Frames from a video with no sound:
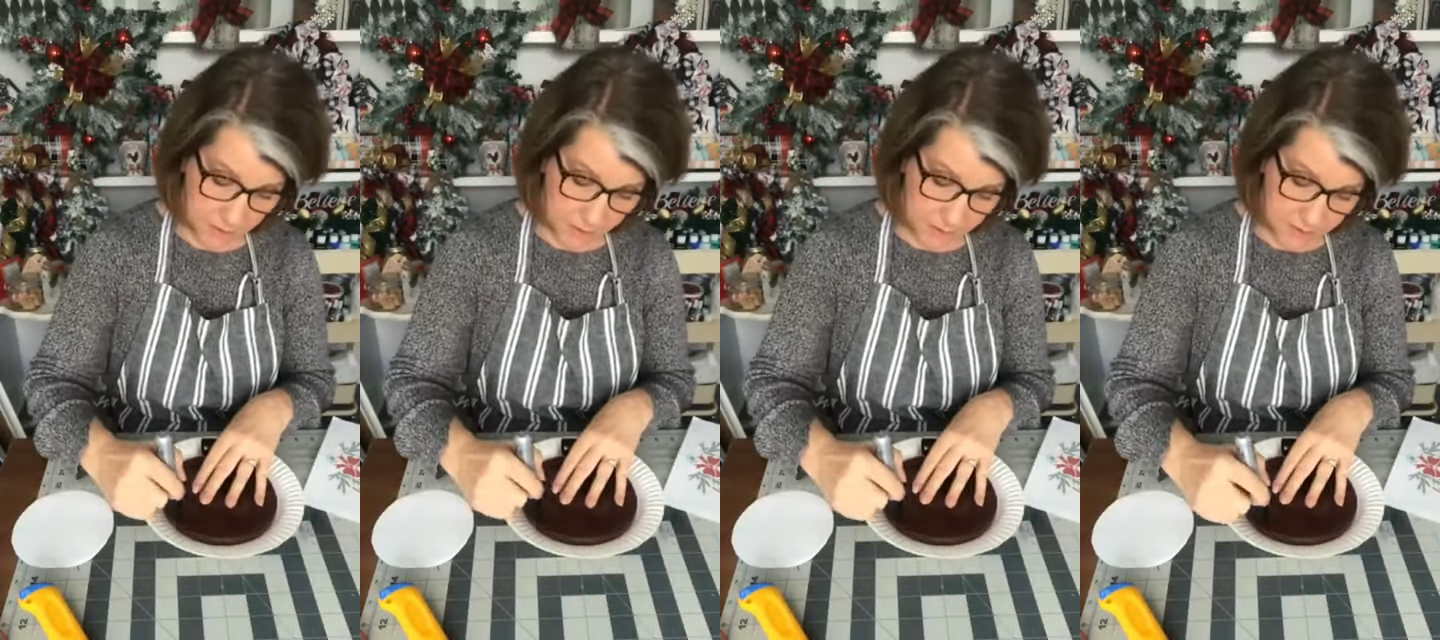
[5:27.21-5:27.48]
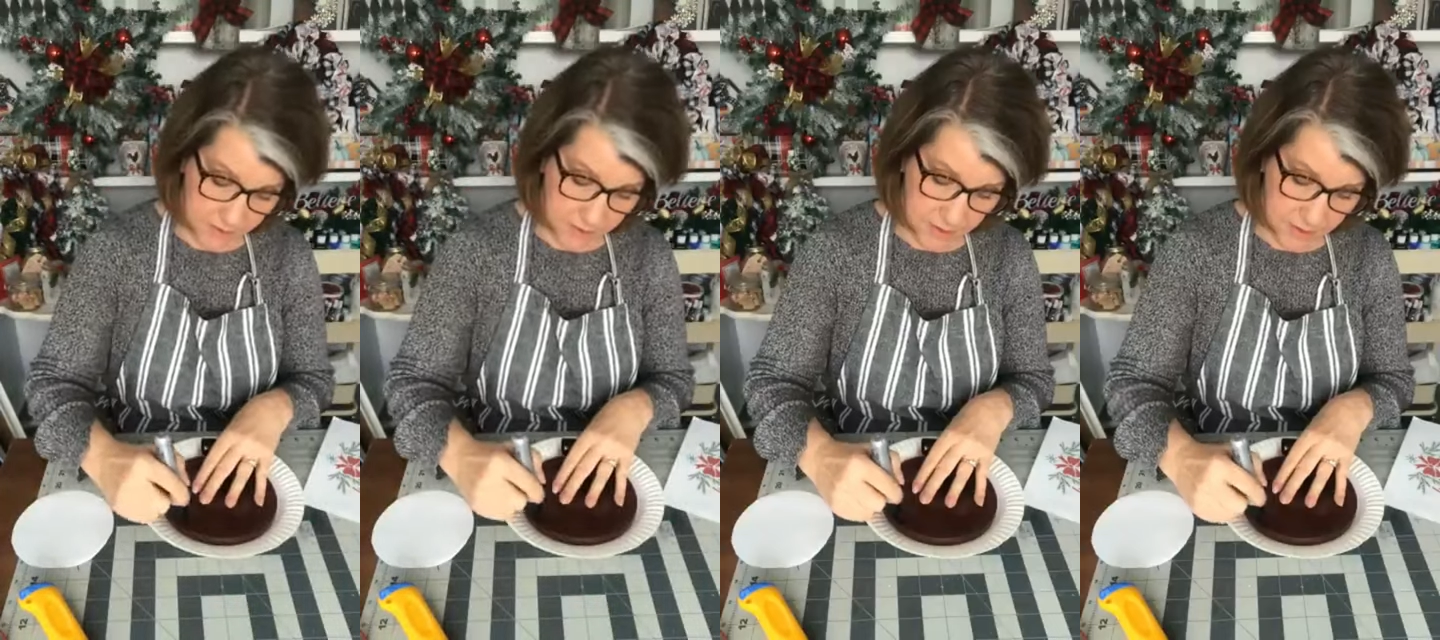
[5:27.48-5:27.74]

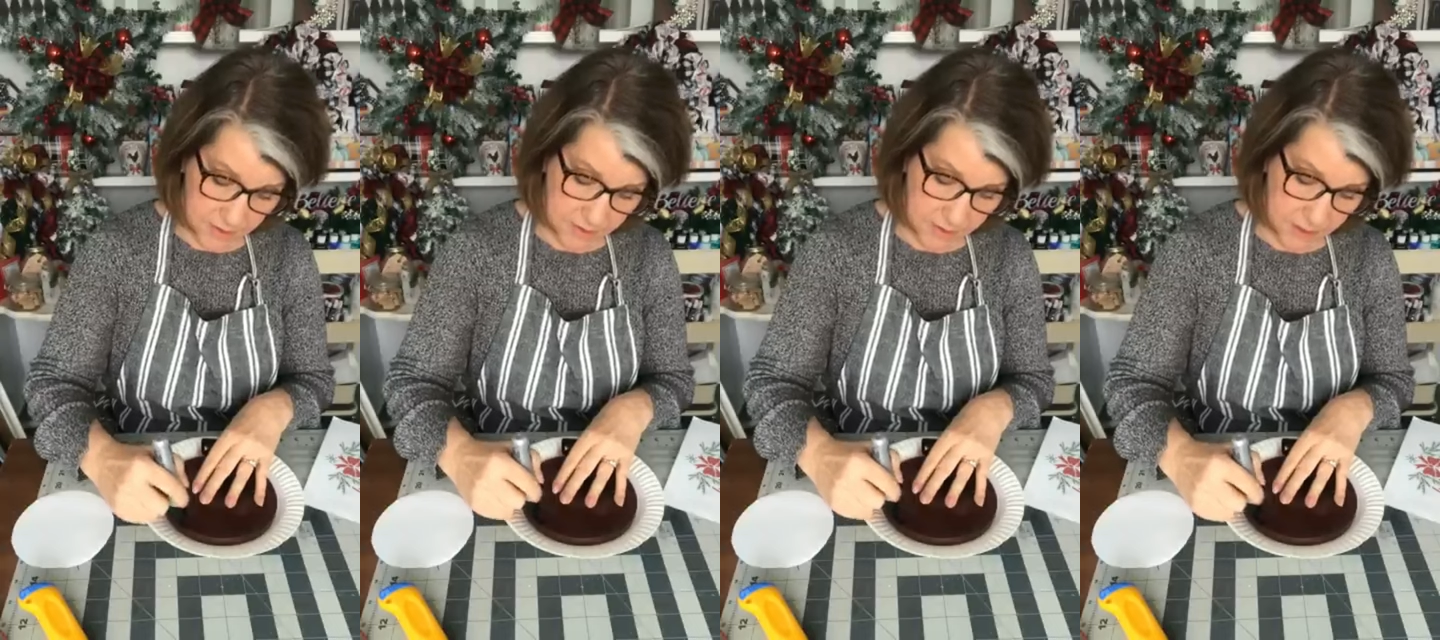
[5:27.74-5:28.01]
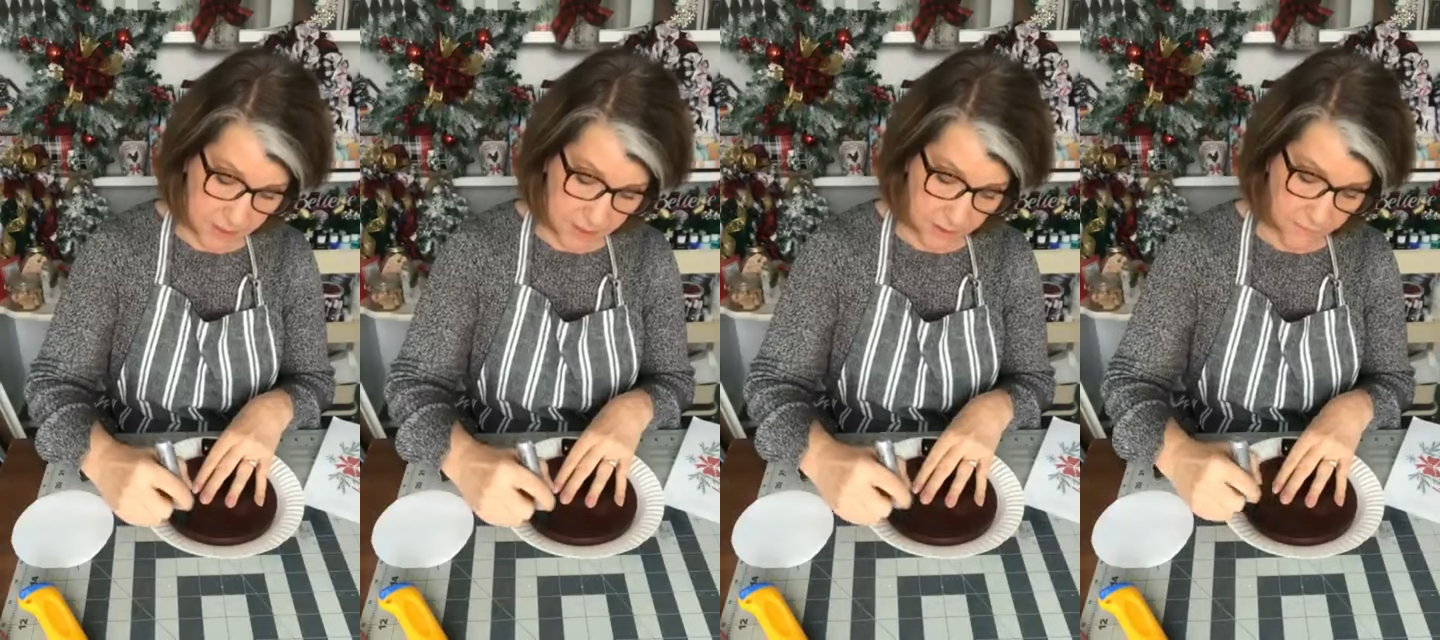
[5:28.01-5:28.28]
Let's just
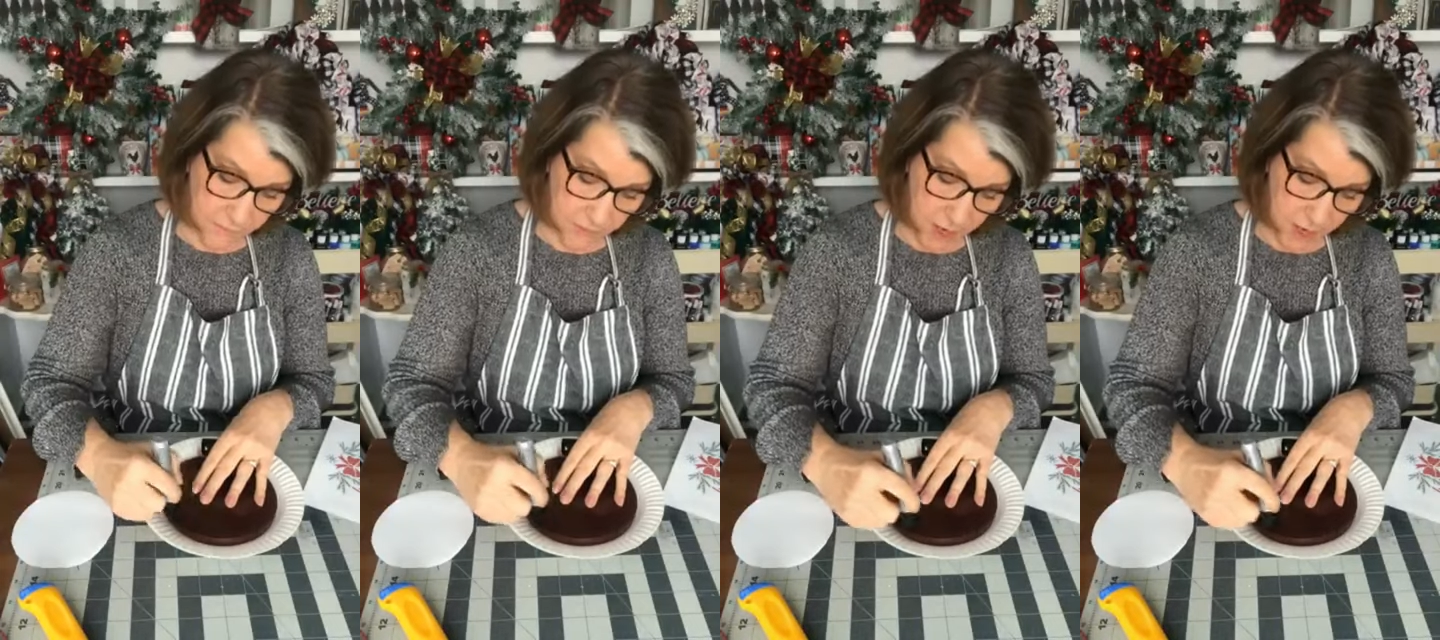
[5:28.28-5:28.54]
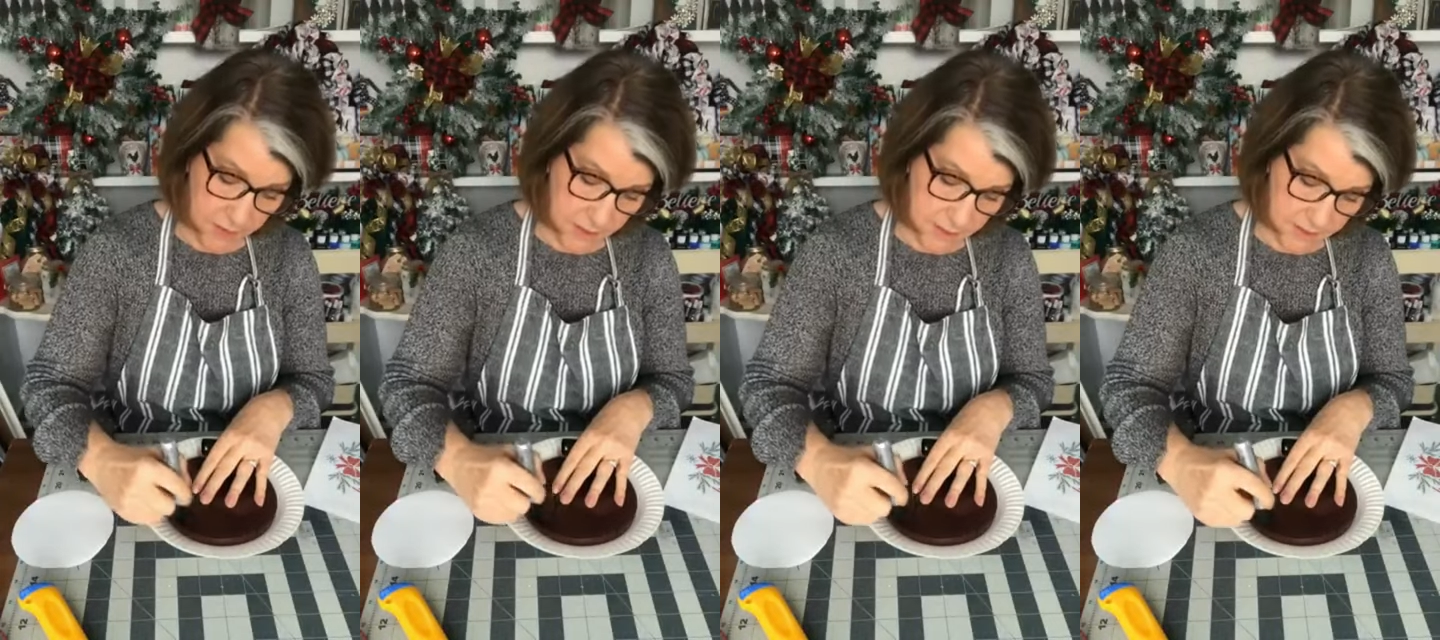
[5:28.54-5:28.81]
see if
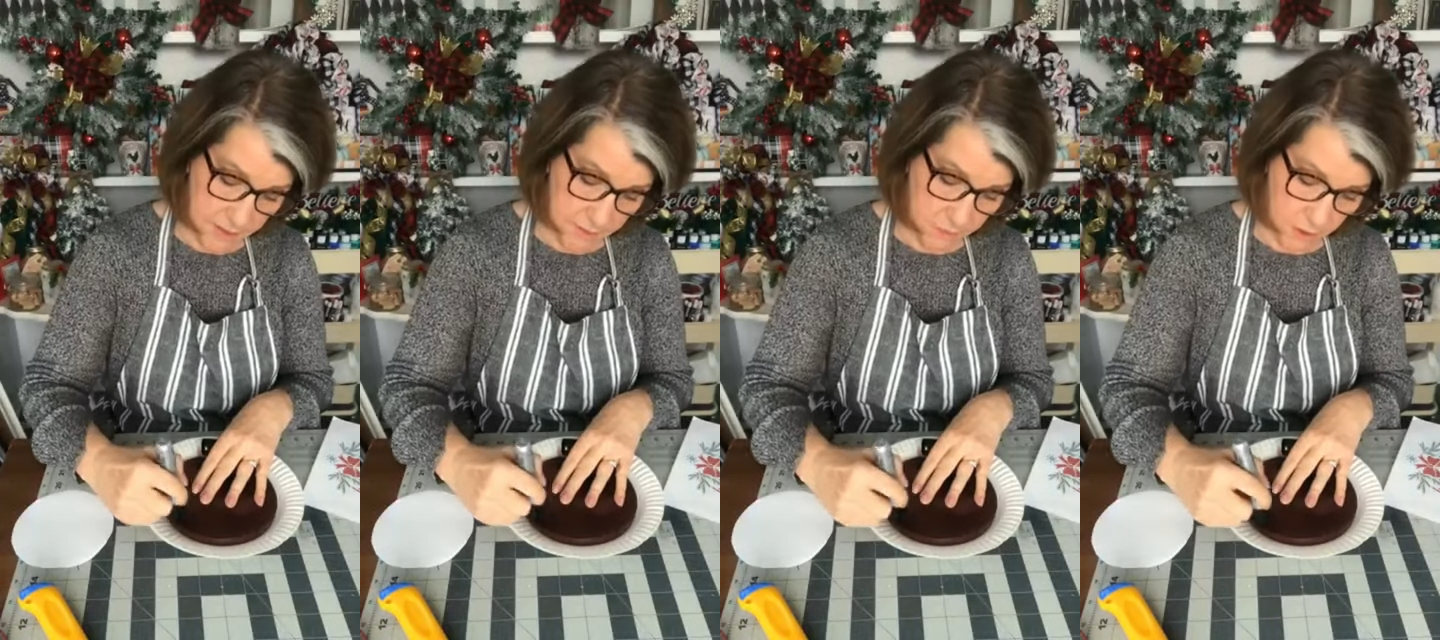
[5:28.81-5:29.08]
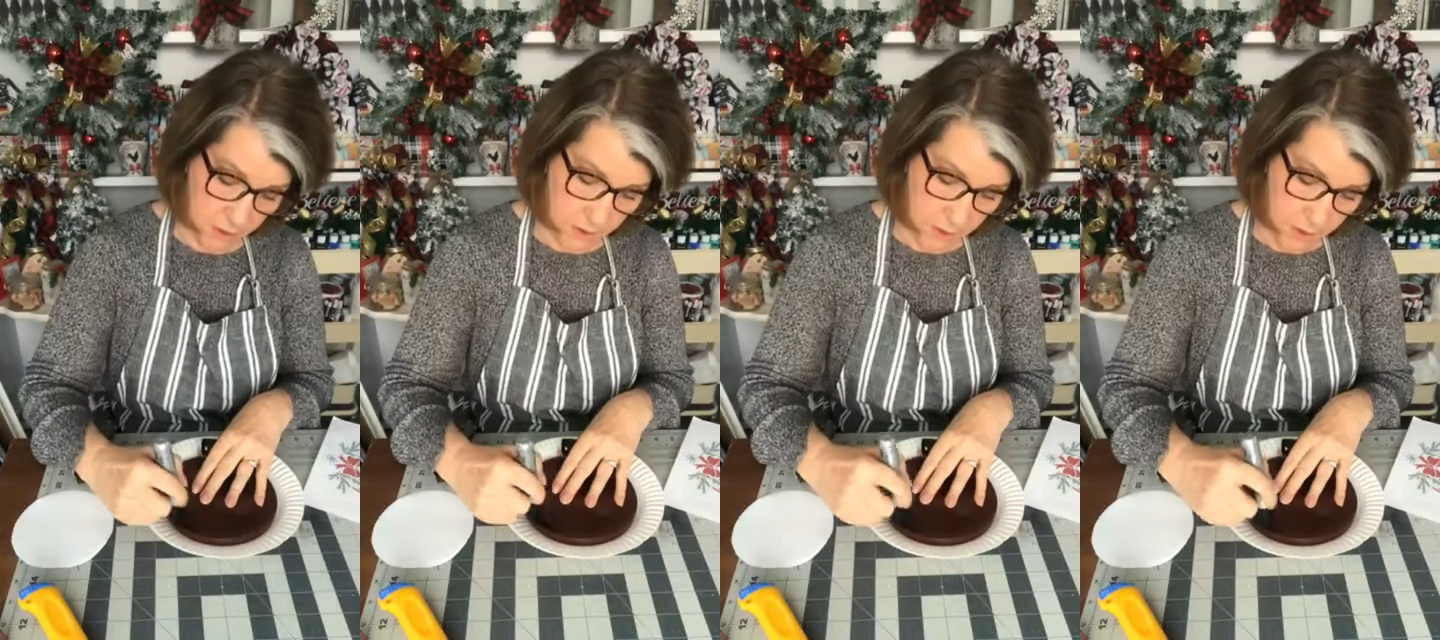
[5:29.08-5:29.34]
that does the
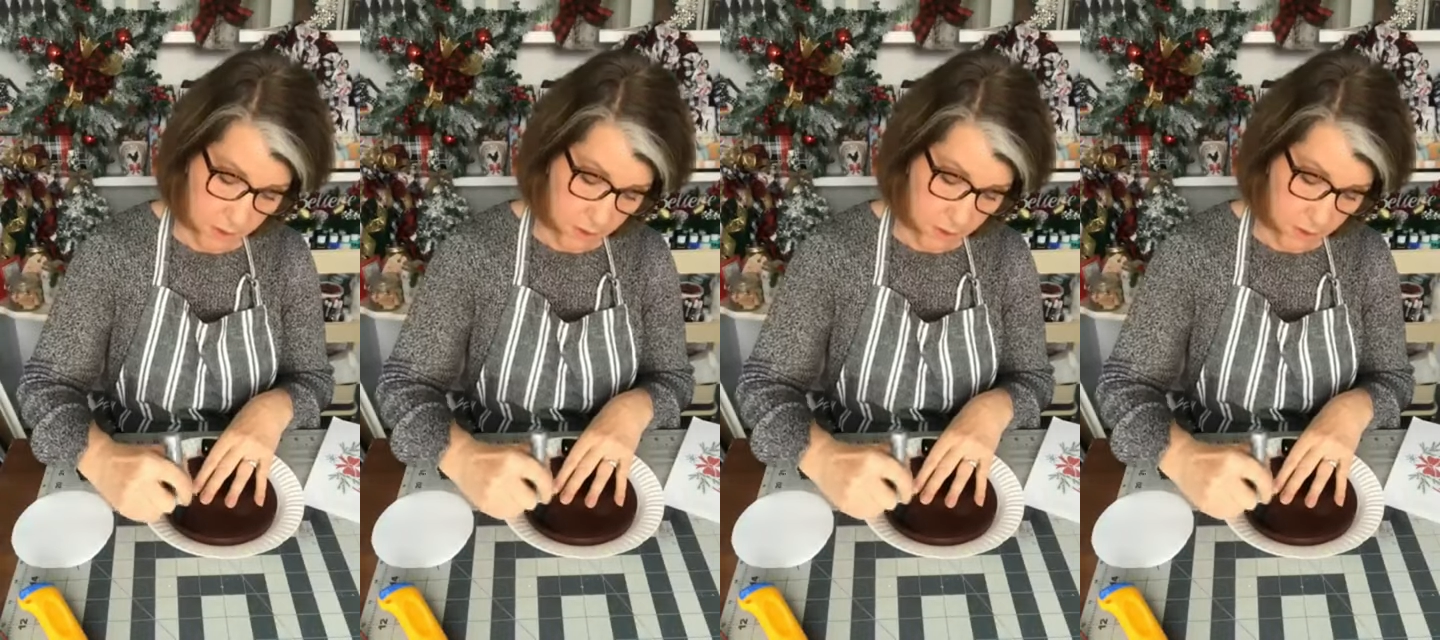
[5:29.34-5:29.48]
trick.